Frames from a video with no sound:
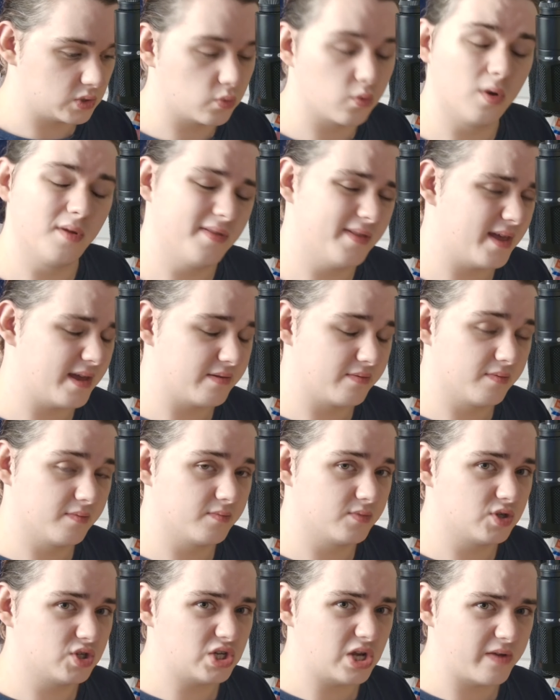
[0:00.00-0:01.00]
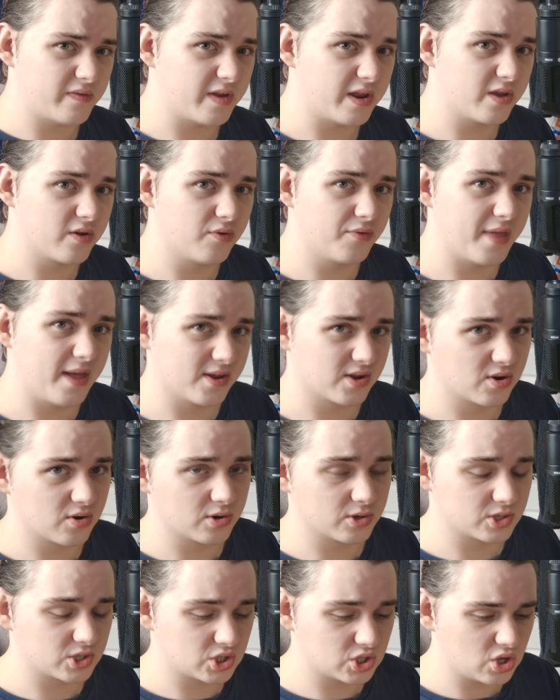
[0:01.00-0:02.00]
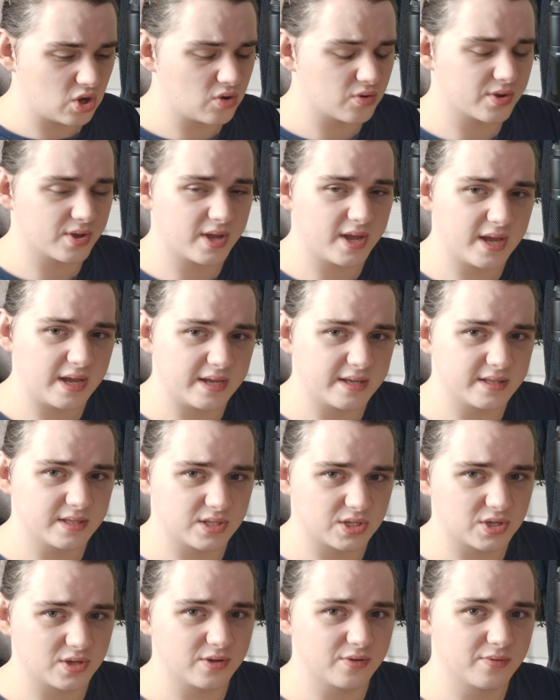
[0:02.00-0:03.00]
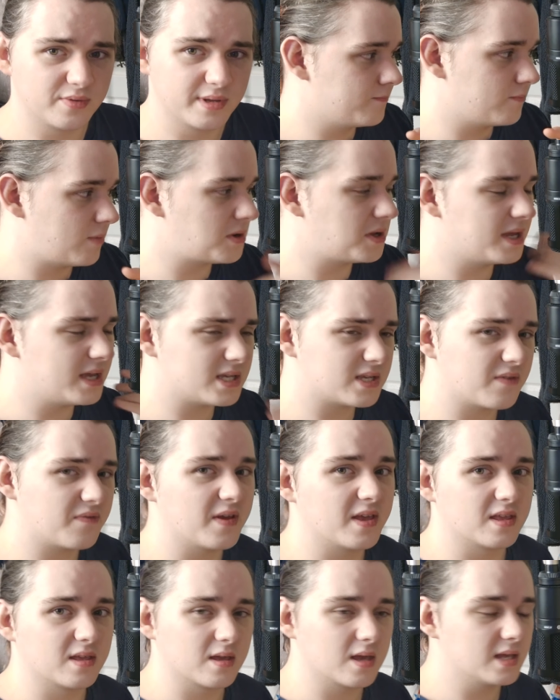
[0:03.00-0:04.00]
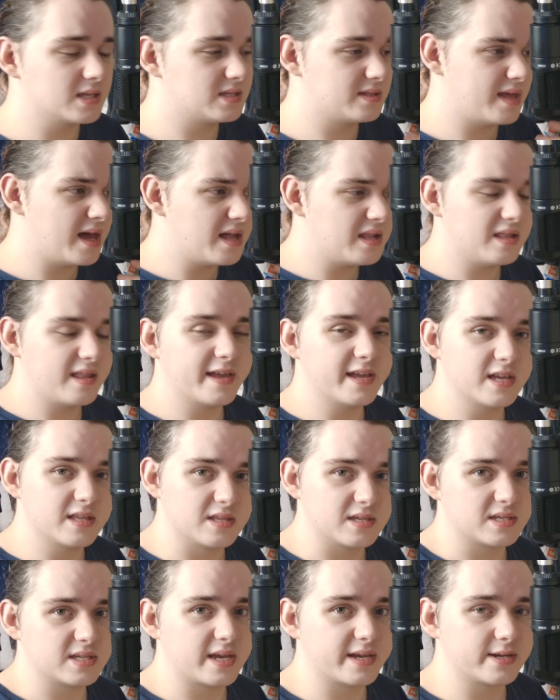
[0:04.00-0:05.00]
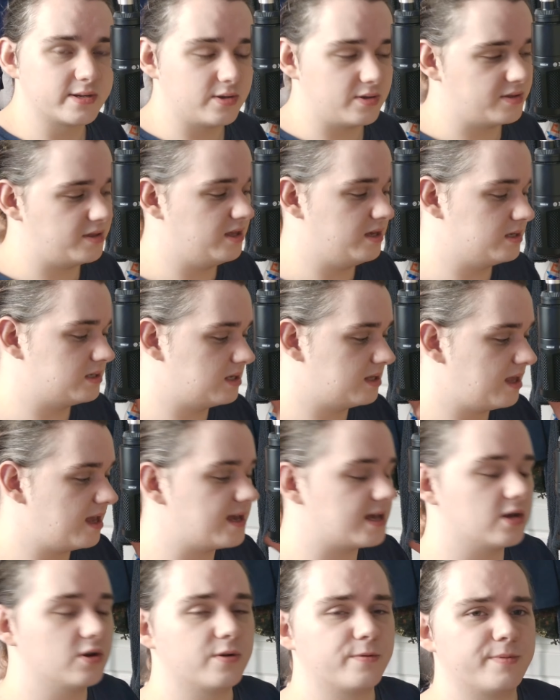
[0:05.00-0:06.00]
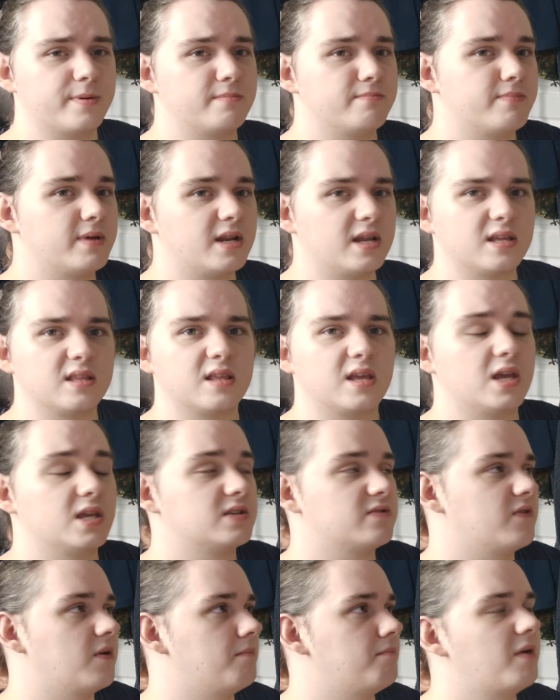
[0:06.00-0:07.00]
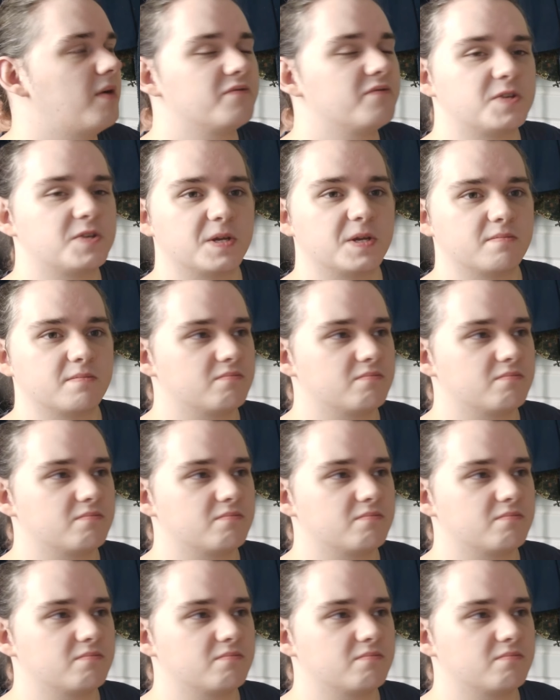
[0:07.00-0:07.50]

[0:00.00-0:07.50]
1, they're shifting all their current stock, and 2, well, here's the thing, it's that late in the cycle of these that they could have been binning these for months,